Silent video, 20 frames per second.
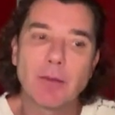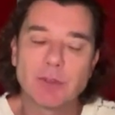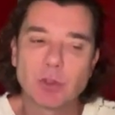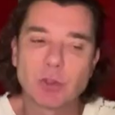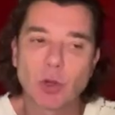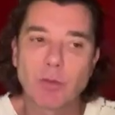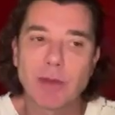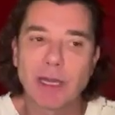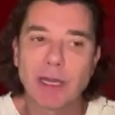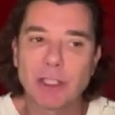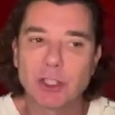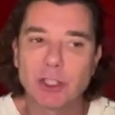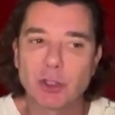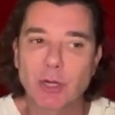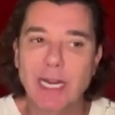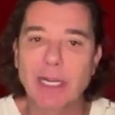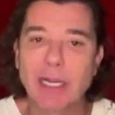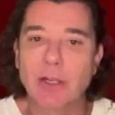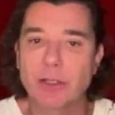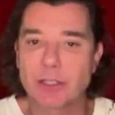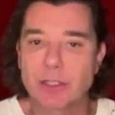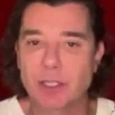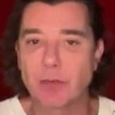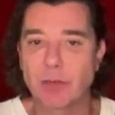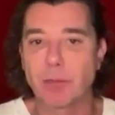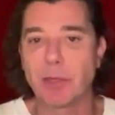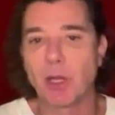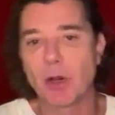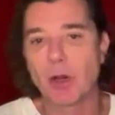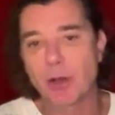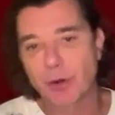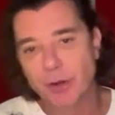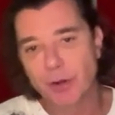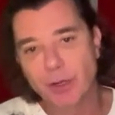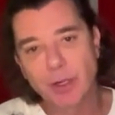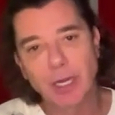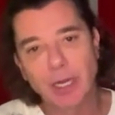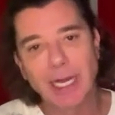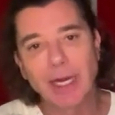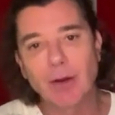talking about Trancas and beyond.
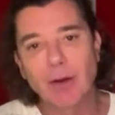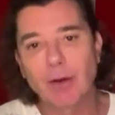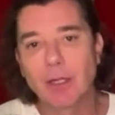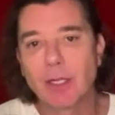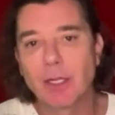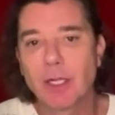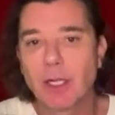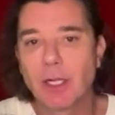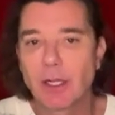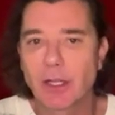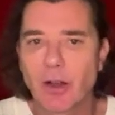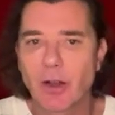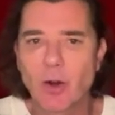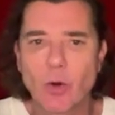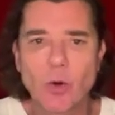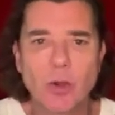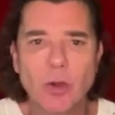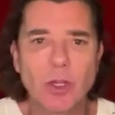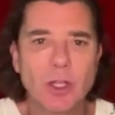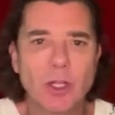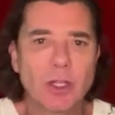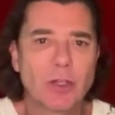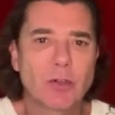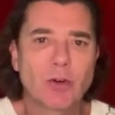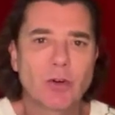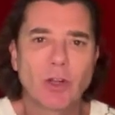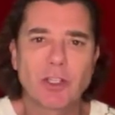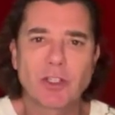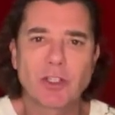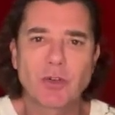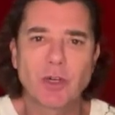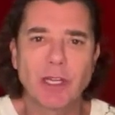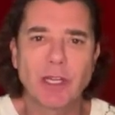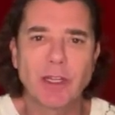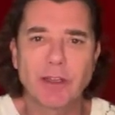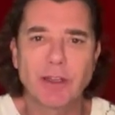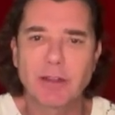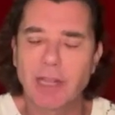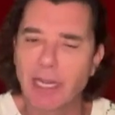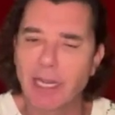I don't, the whole Cross Creek,
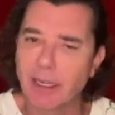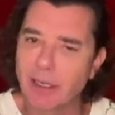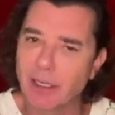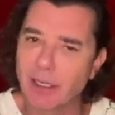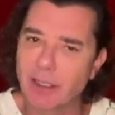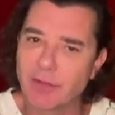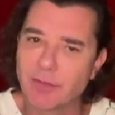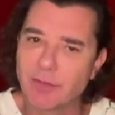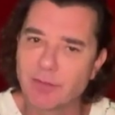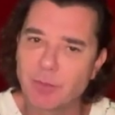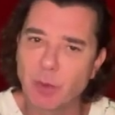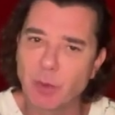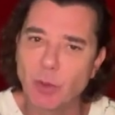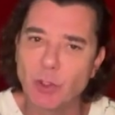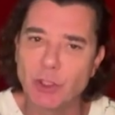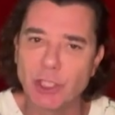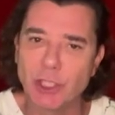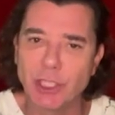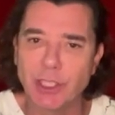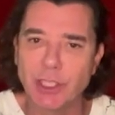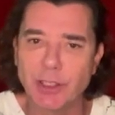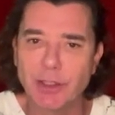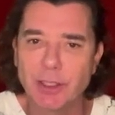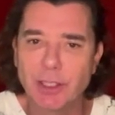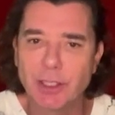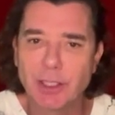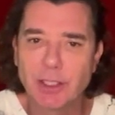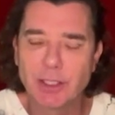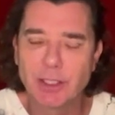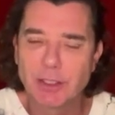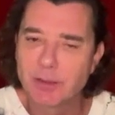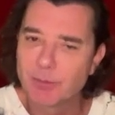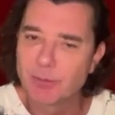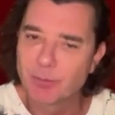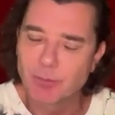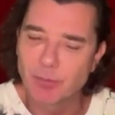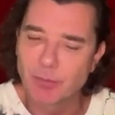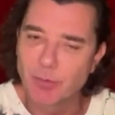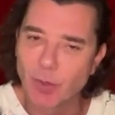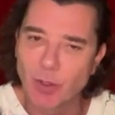that kind of bougie
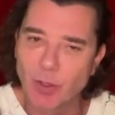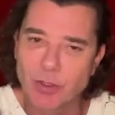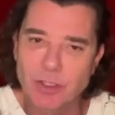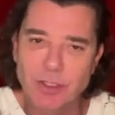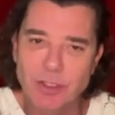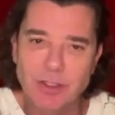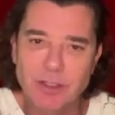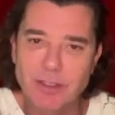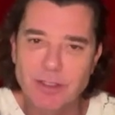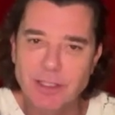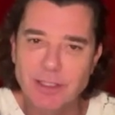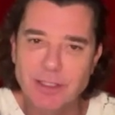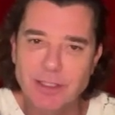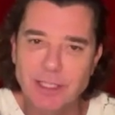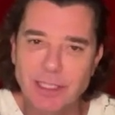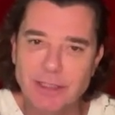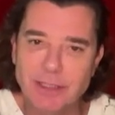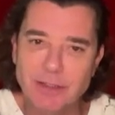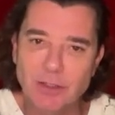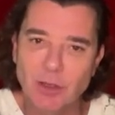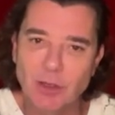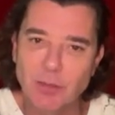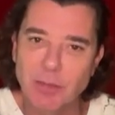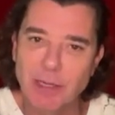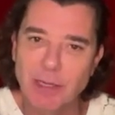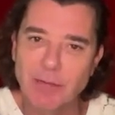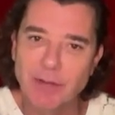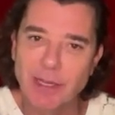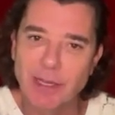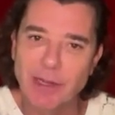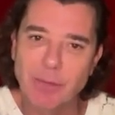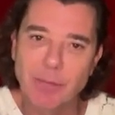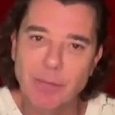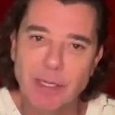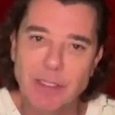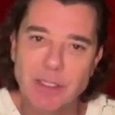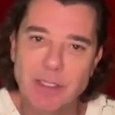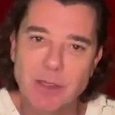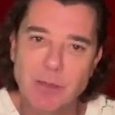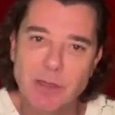nonsense that's not my vibe.
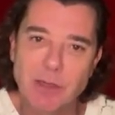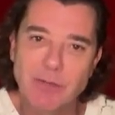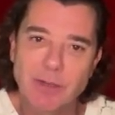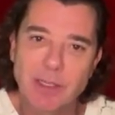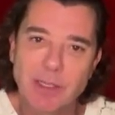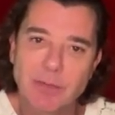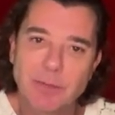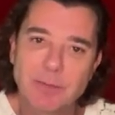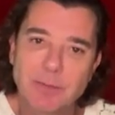That's not my vibe.